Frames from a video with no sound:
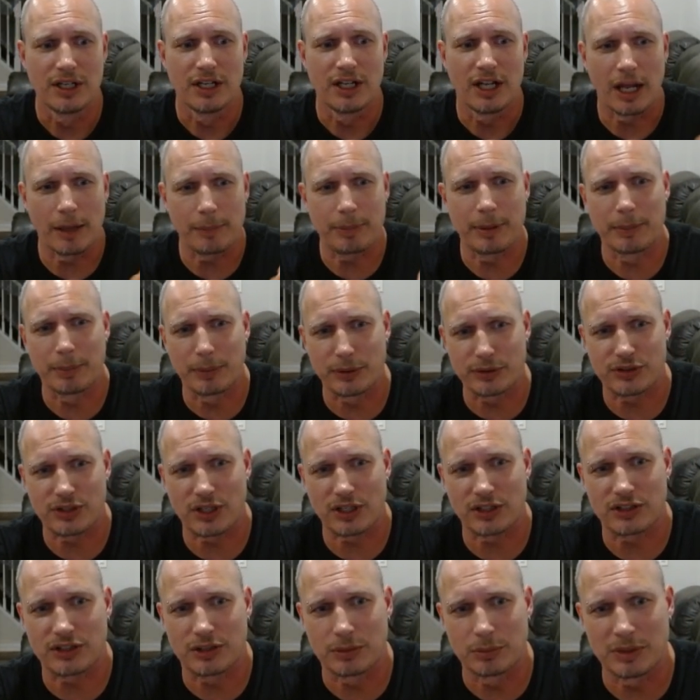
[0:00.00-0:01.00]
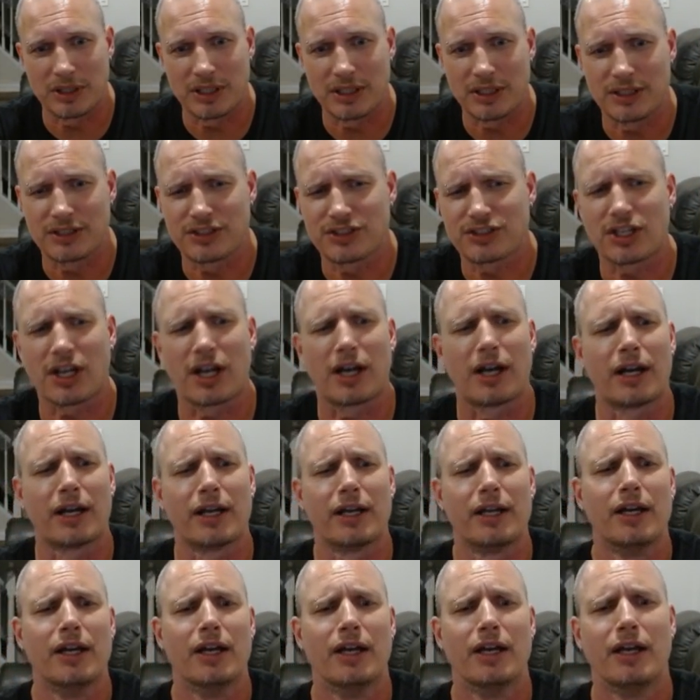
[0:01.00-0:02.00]
And people said to me,
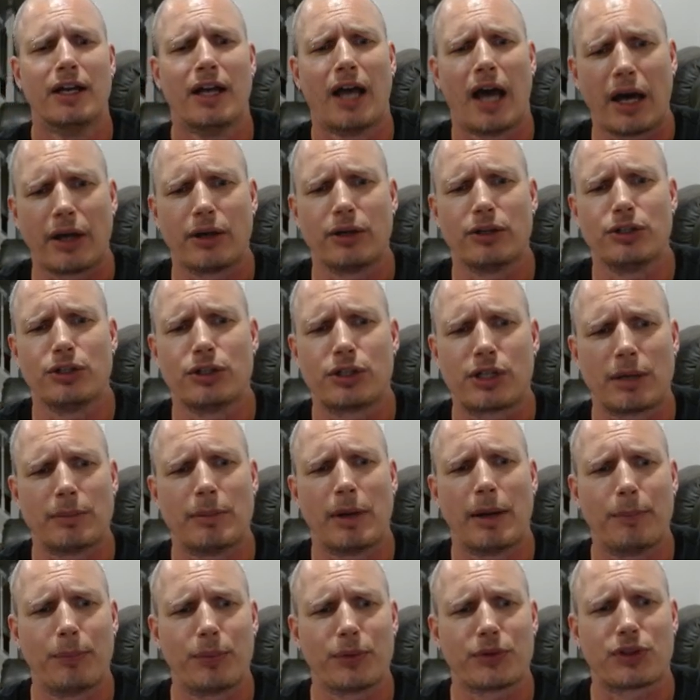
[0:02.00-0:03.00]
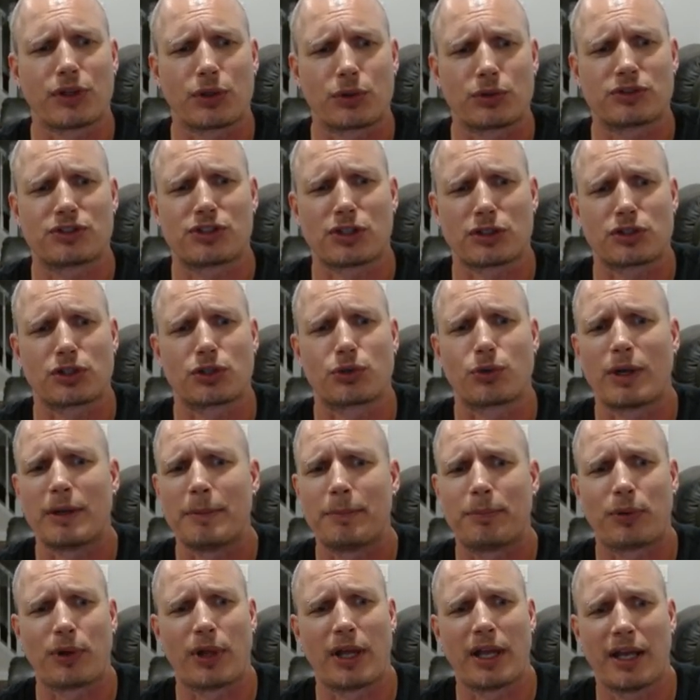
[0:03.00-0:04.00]
Sai, how did you come up with such a great
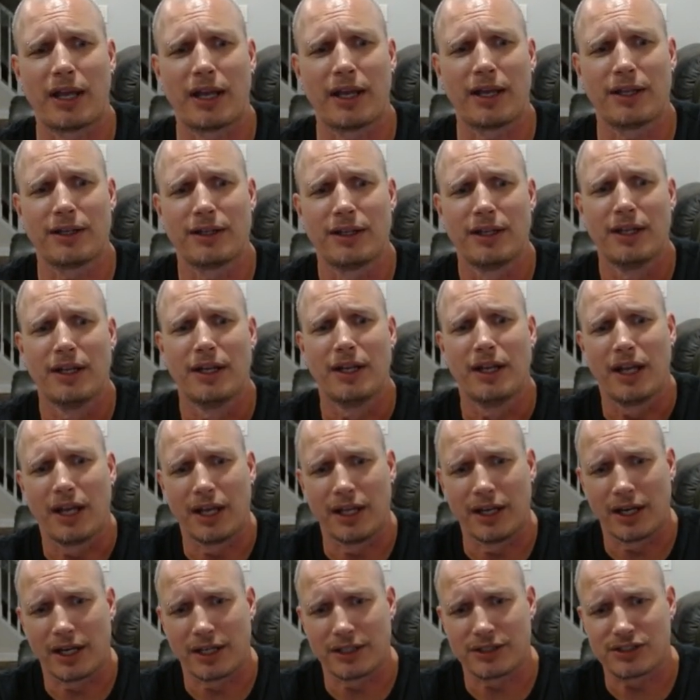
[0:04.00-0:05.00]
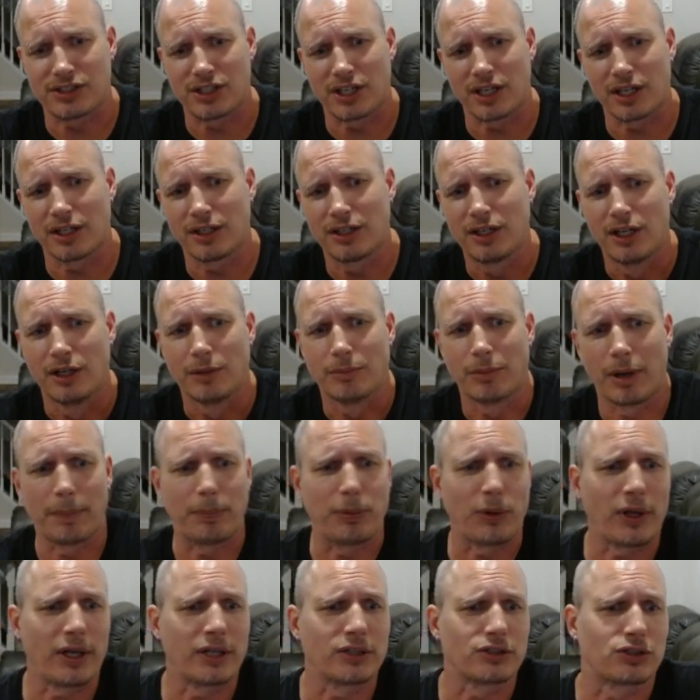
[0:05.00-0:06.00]
plan? And I said, my
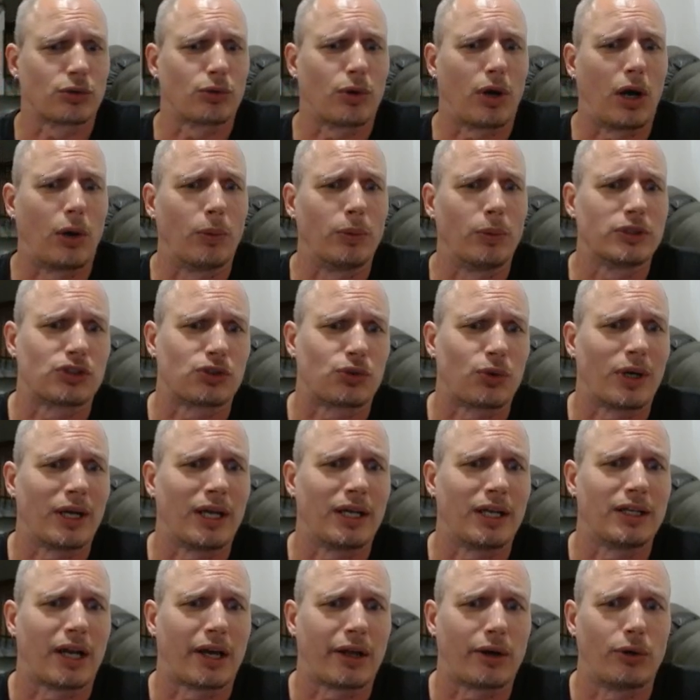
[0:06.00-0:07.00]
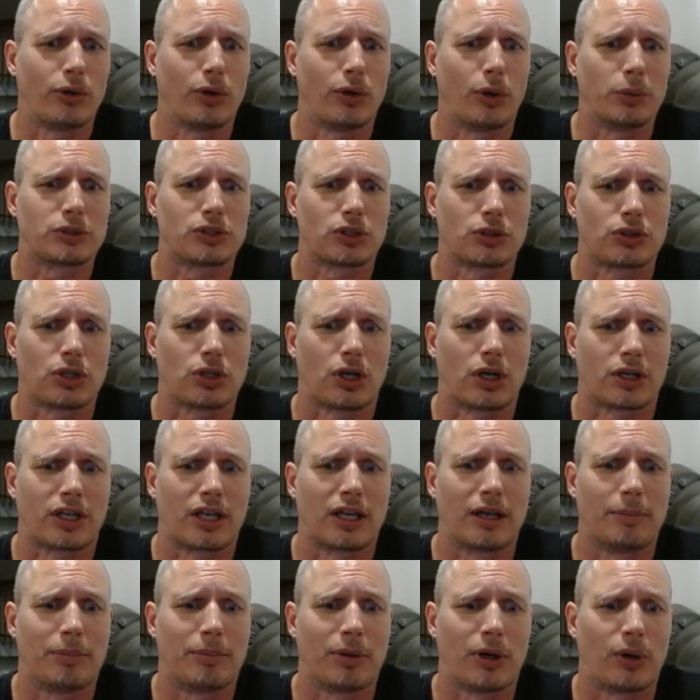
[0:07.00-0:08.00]
plans are always great. I don't know what you're talking
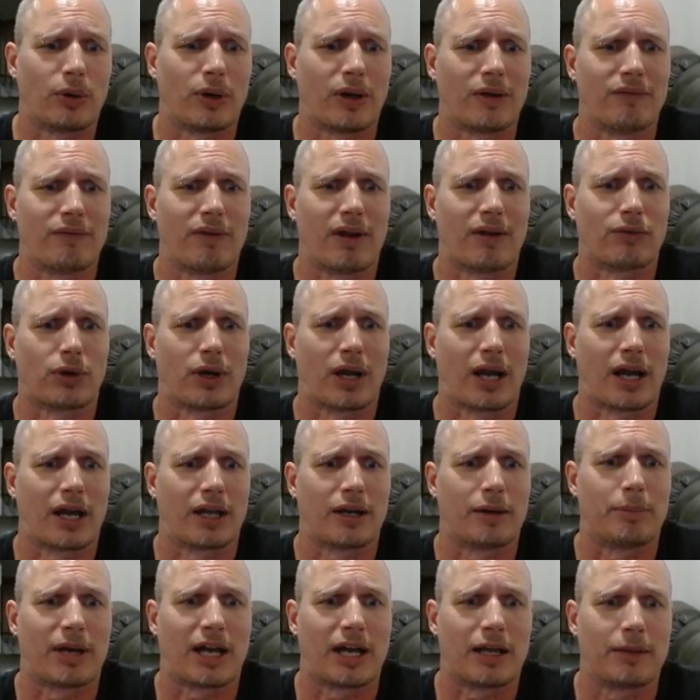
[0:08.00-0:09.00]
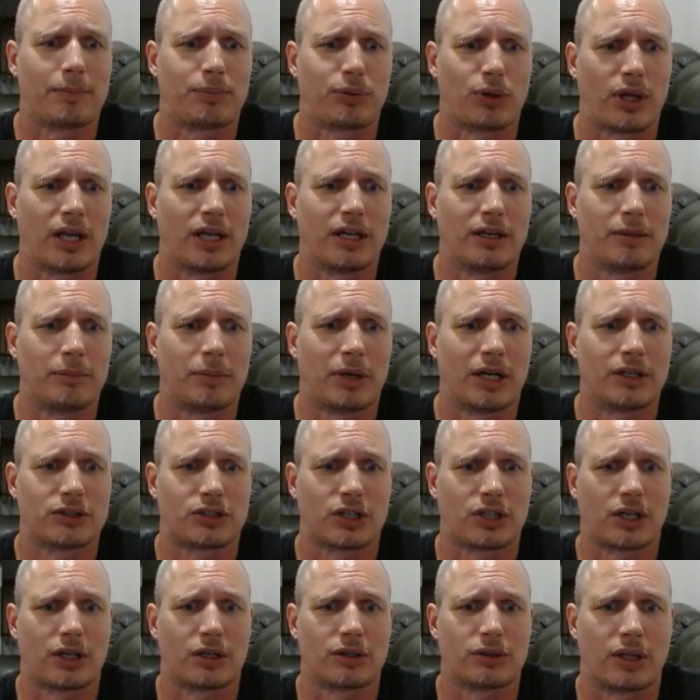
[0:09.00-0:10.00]
about. I've never had a bad plan in my
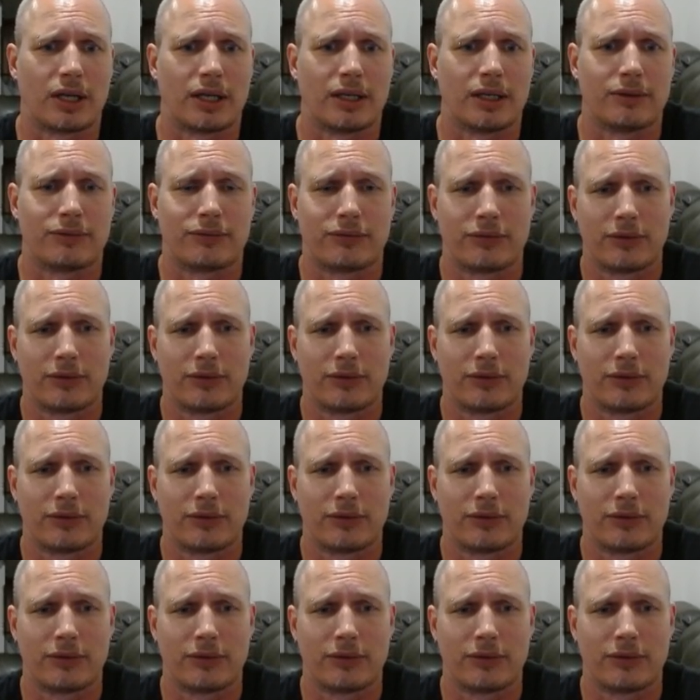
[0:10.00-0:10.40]
entire life.